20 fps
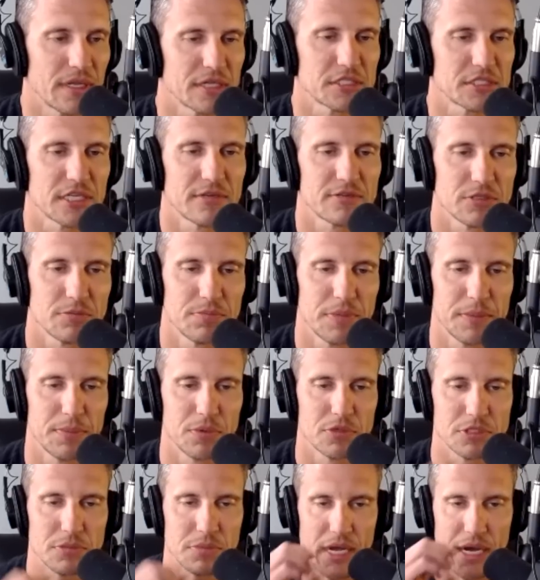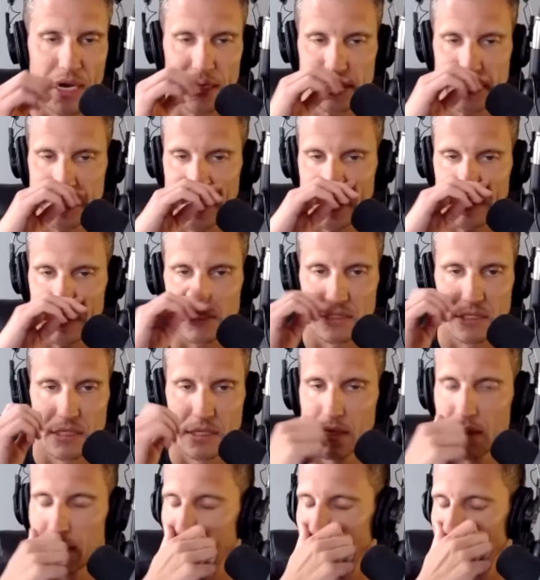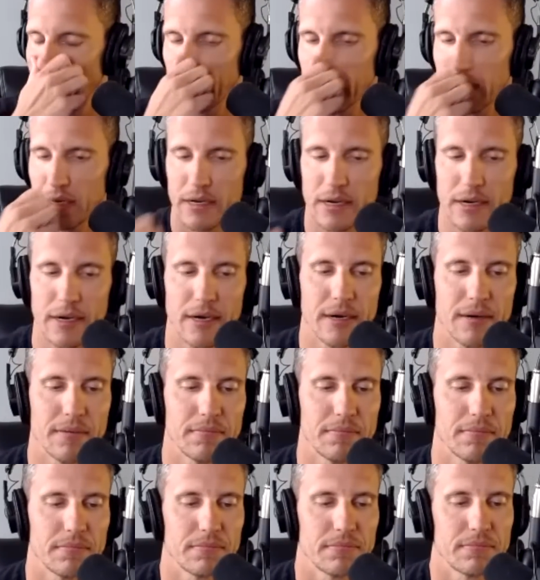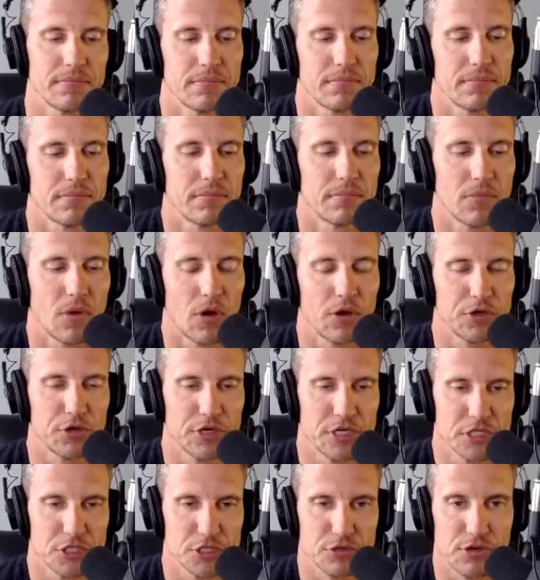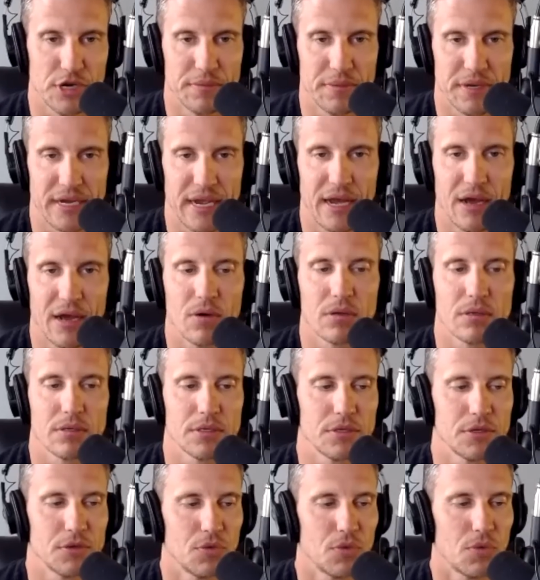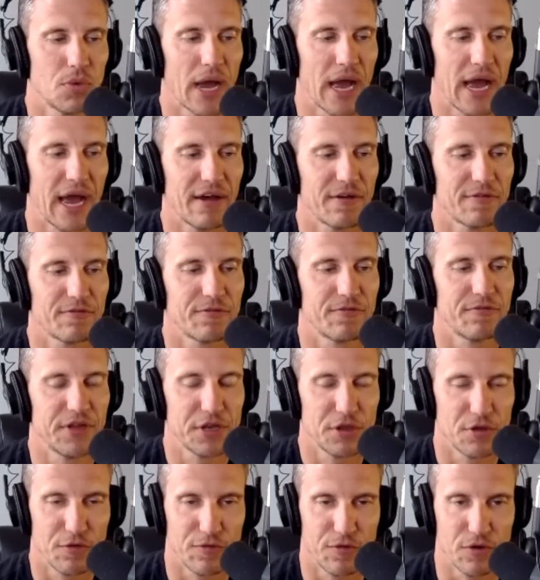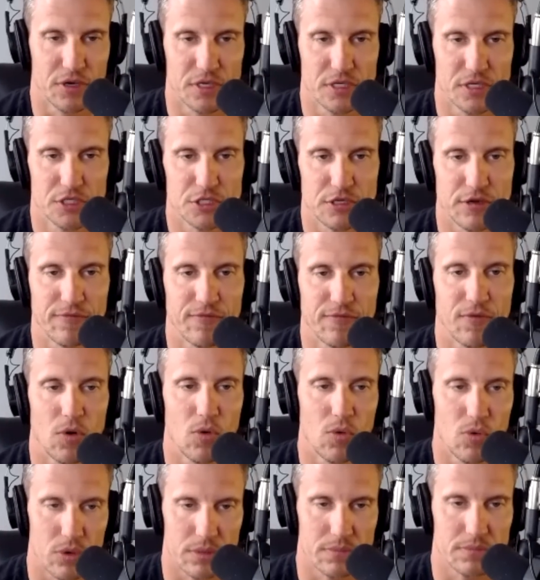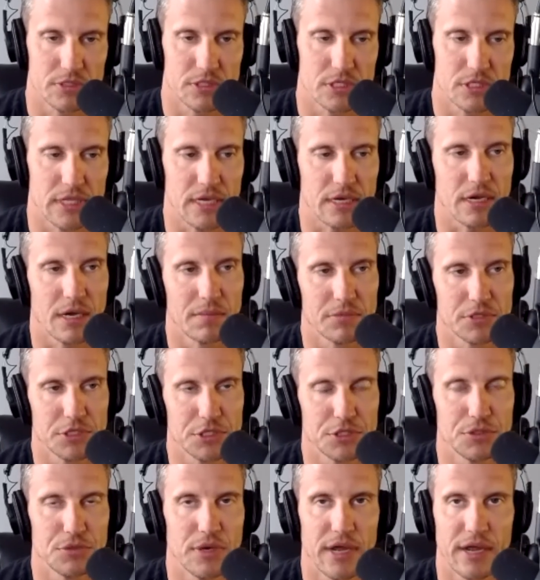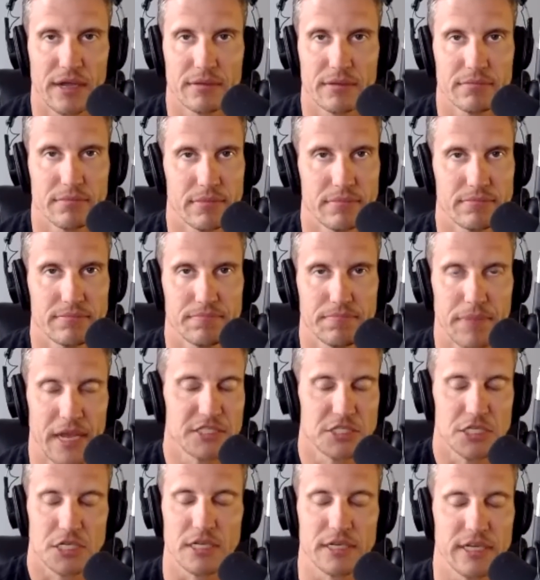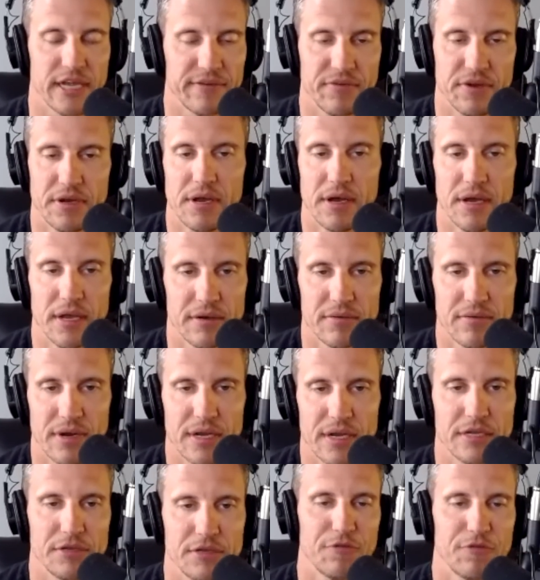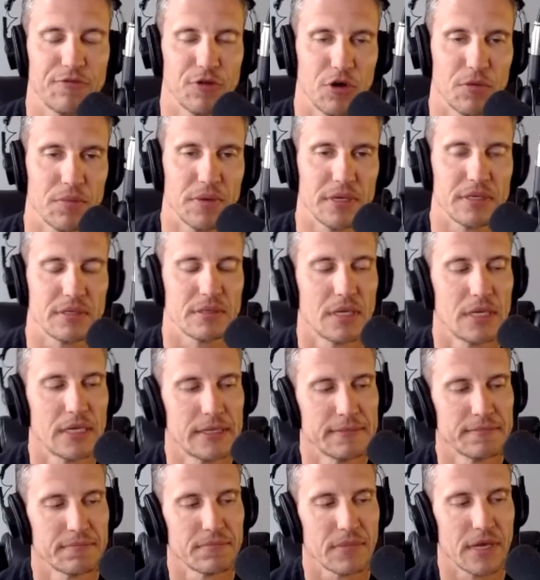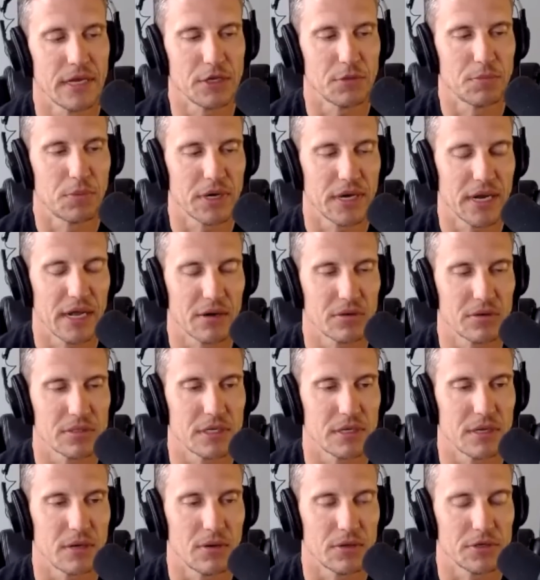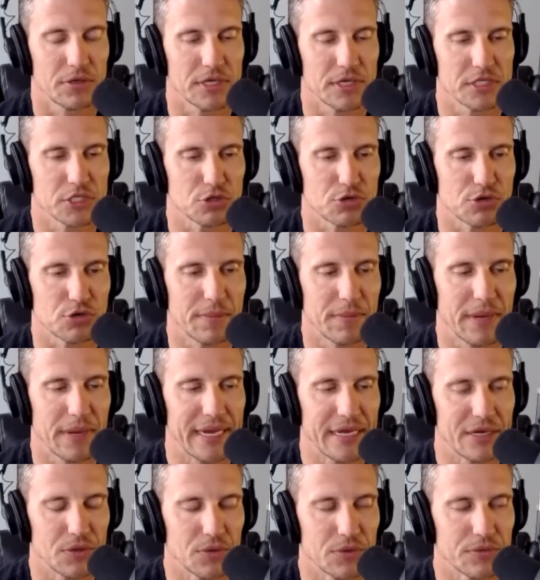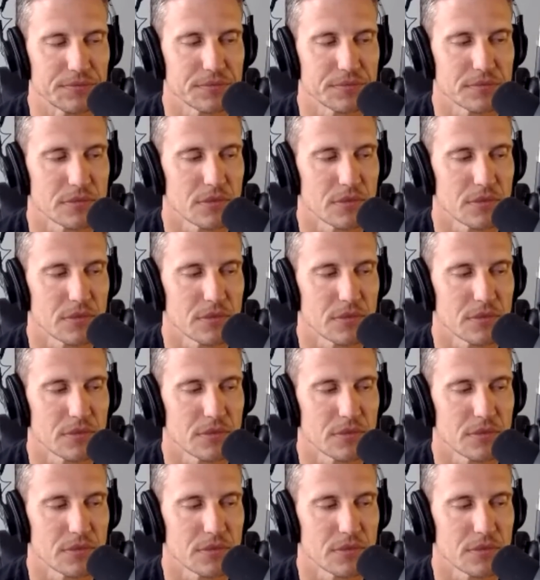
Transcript: Let's give some people some context, right? Um, on your Instagram account, you have video footage of orbs that come to you basically every night, right? And you film it and you put it out on on your Instagram handle.